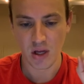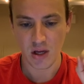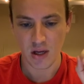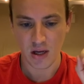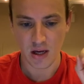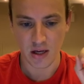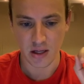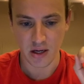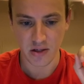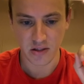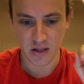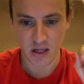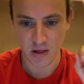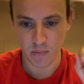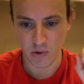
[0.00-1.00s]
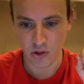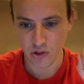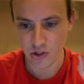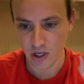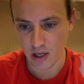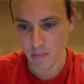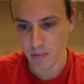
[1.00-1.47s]
Here's a
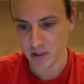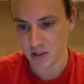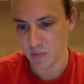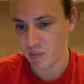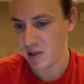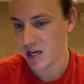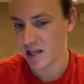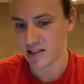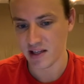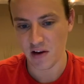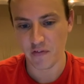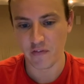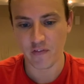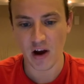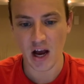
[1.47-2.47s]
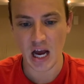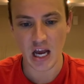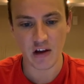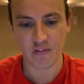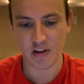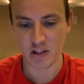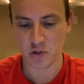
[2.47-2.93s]
Hitmonchan, but it's a PSA
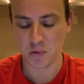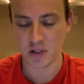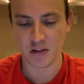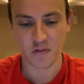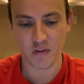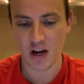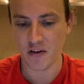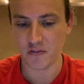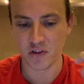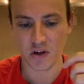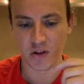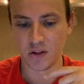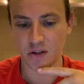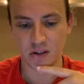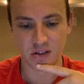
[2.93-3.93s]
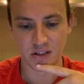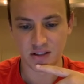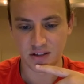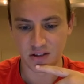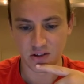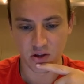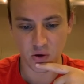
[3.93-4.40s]
5 at
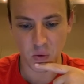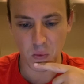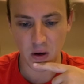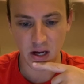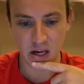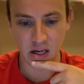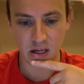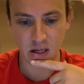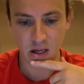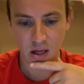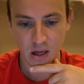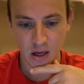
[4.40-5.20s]
$25. No way.